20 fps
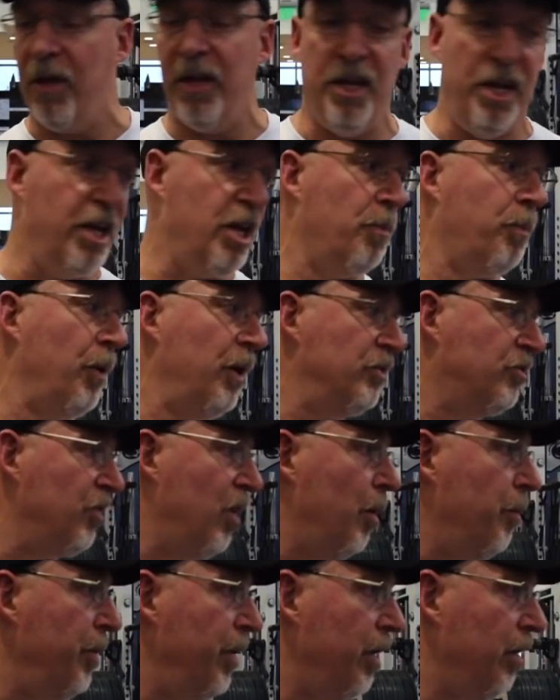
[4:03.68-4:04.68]
at any place
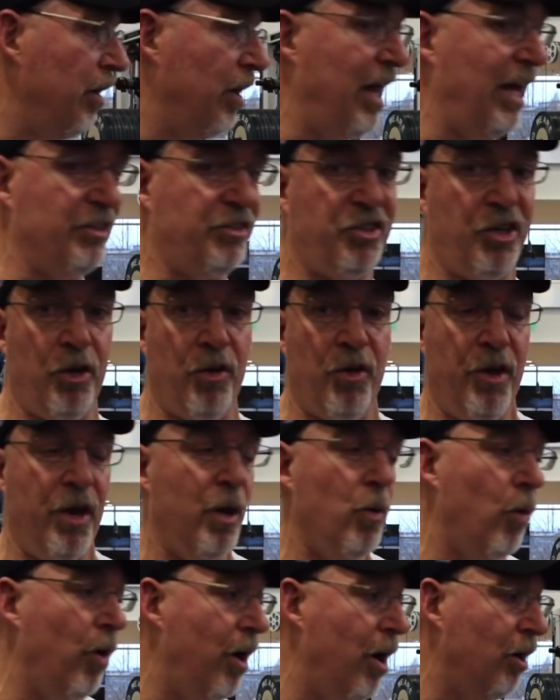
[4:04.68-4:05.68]
I've been, less here than
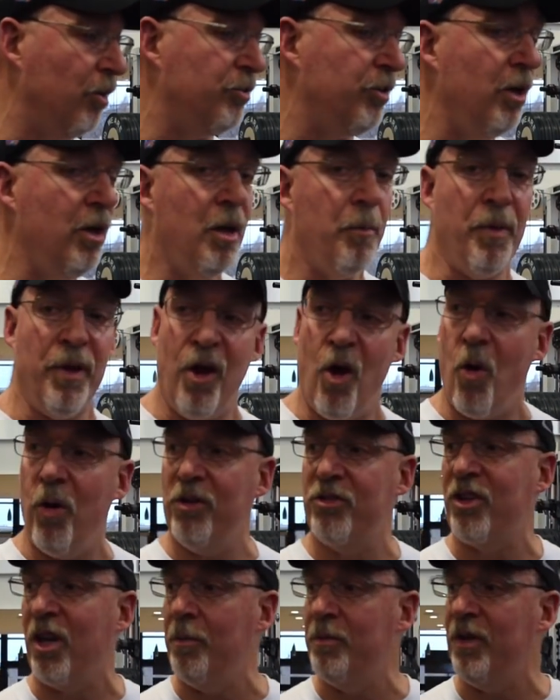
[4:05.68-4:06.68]
anywhere else, but it
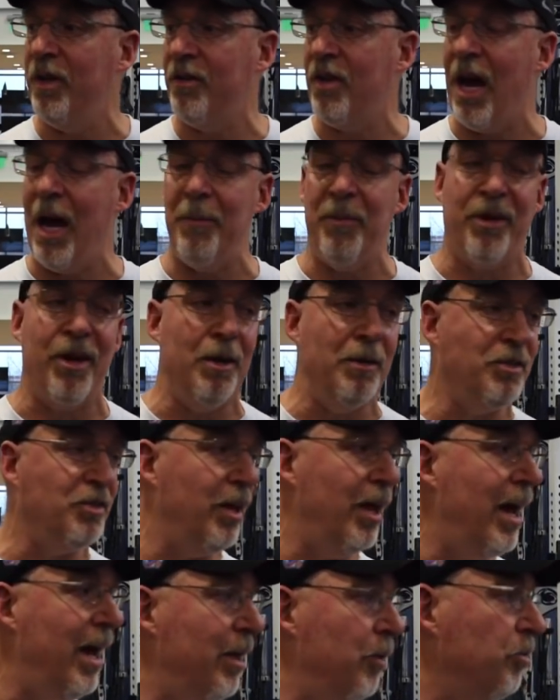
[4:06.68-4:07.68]
always comes that time you get to
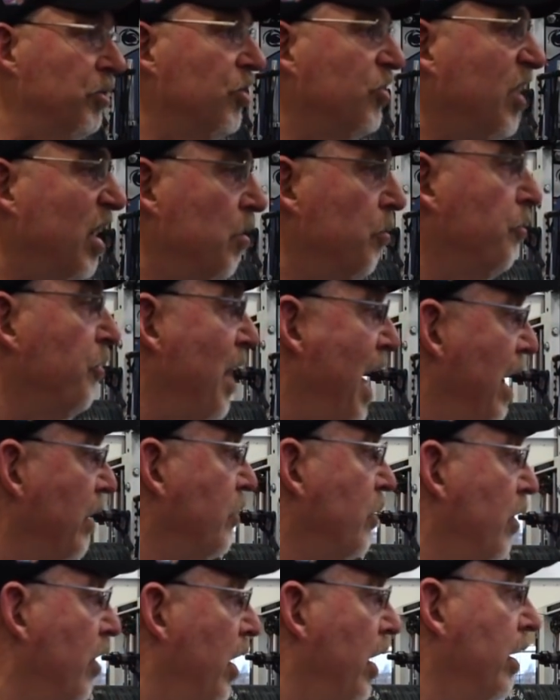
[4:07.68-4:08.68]
say, hey, we're just kind of
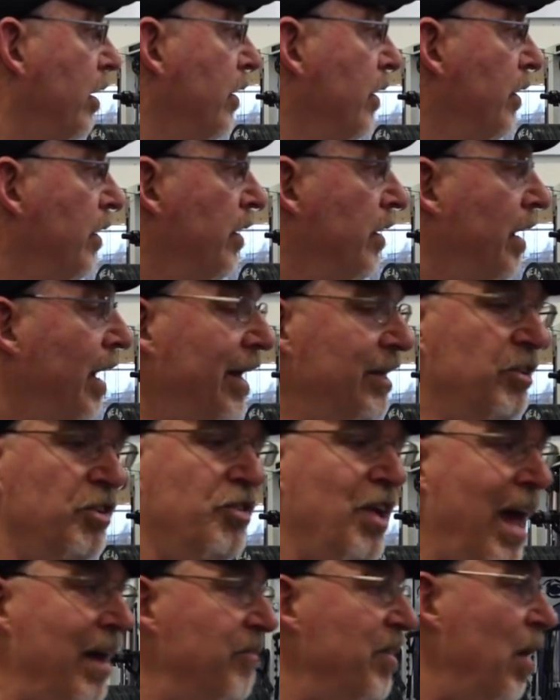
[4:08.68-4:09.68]
flat today. I
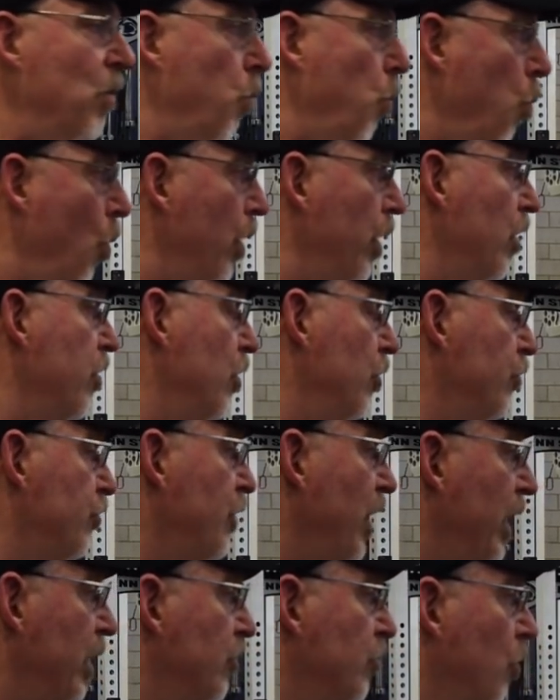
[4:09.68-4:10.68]
just haven't had one of those
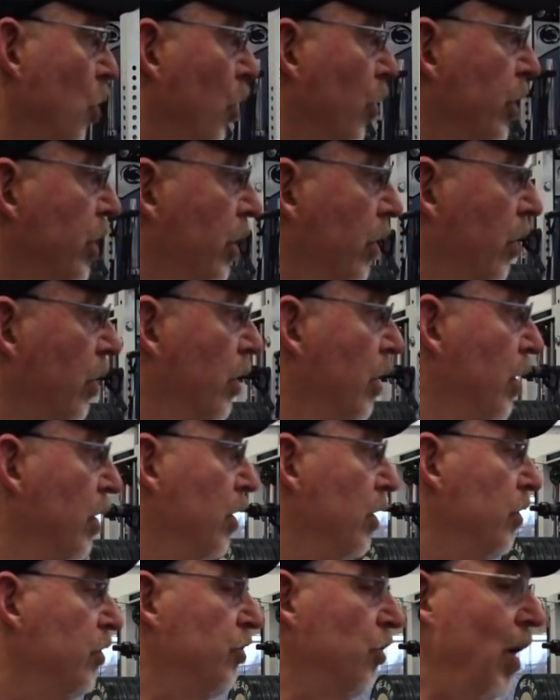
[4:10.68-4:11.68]
days all year.
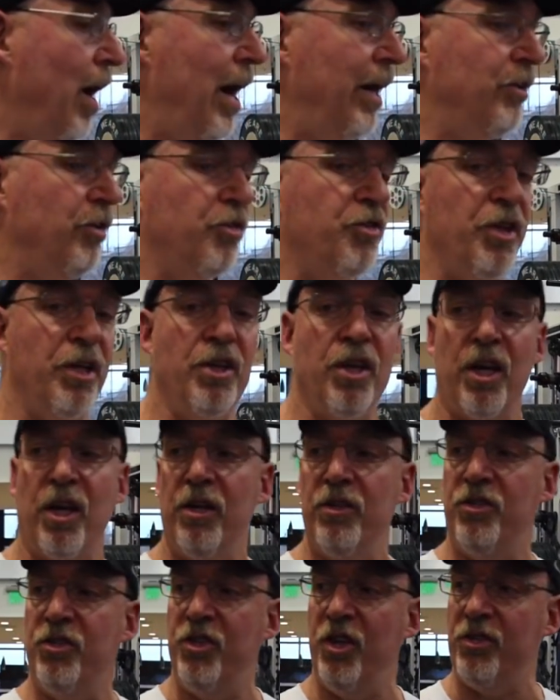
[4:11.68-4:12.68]
So I just think the
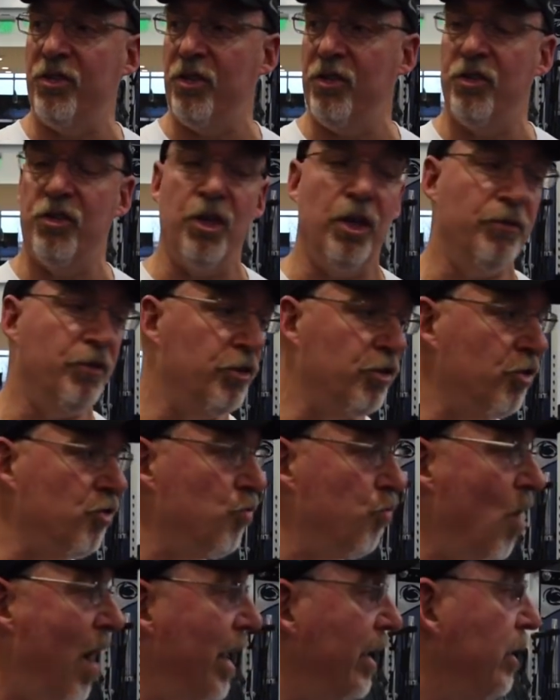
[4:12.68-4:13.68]
consistency of just
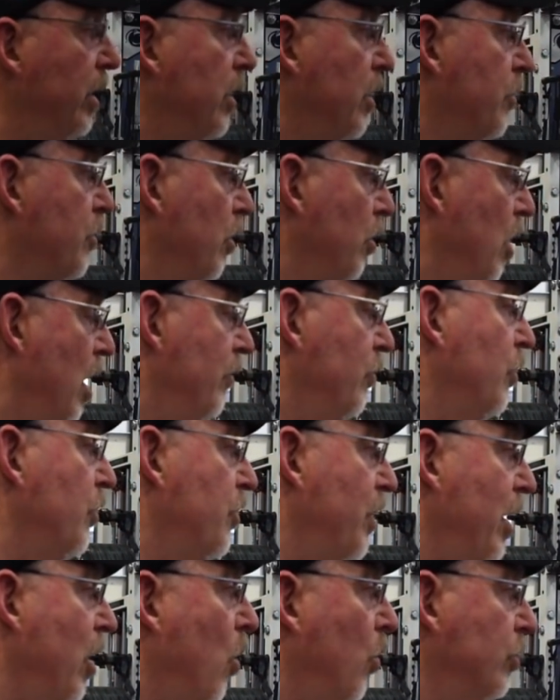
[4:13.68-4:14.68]
grinding at the level
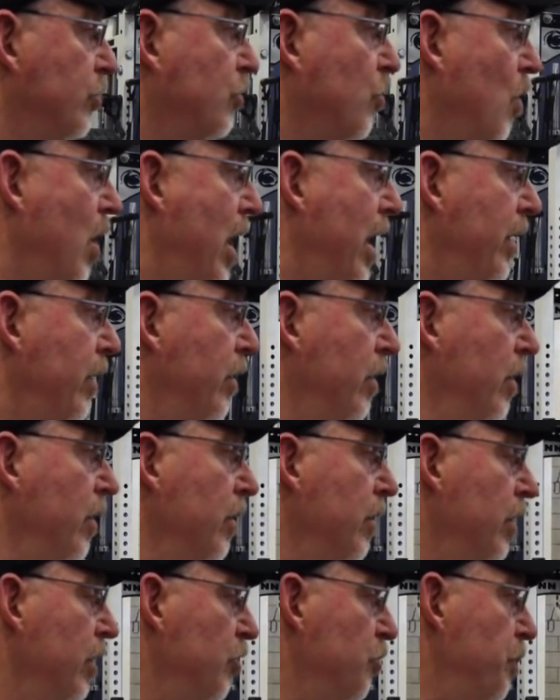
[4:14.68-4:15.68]
that they always grind,
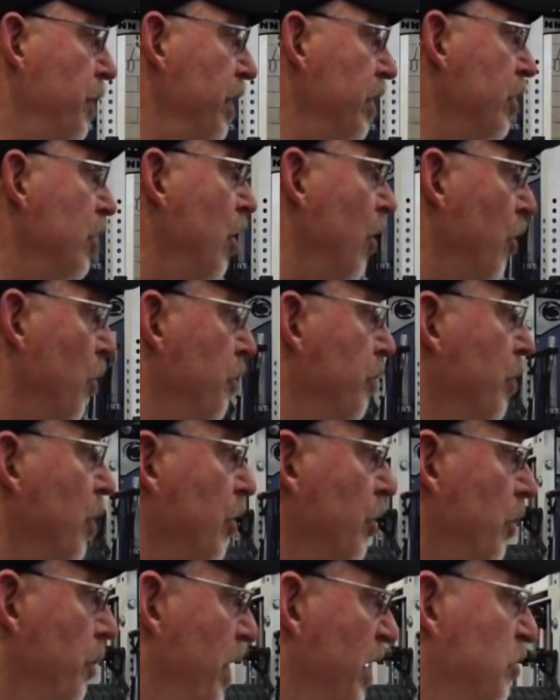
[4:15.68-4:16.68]
it's been, you know,
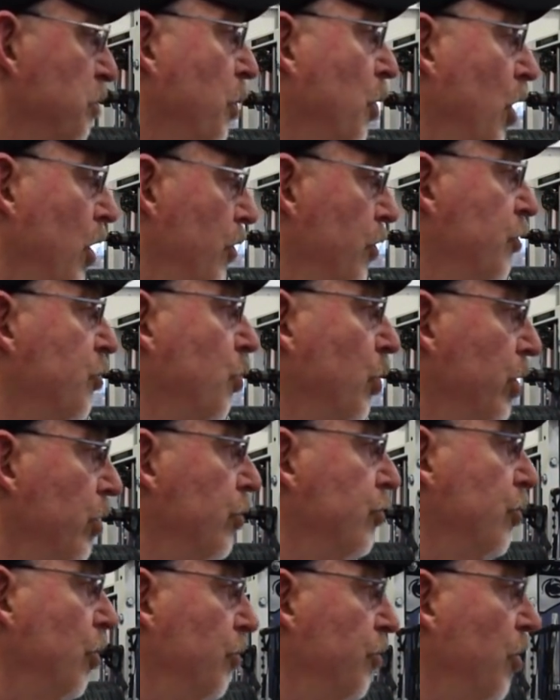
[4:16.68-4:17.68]
the best part of this
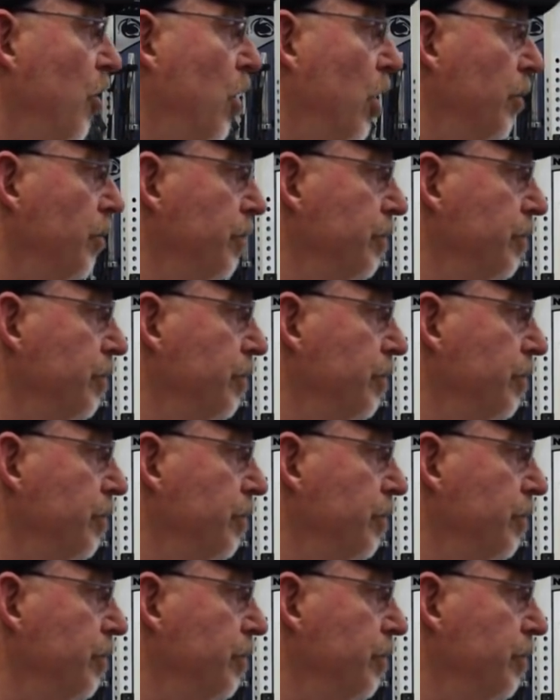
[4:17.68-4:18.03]
winter so far.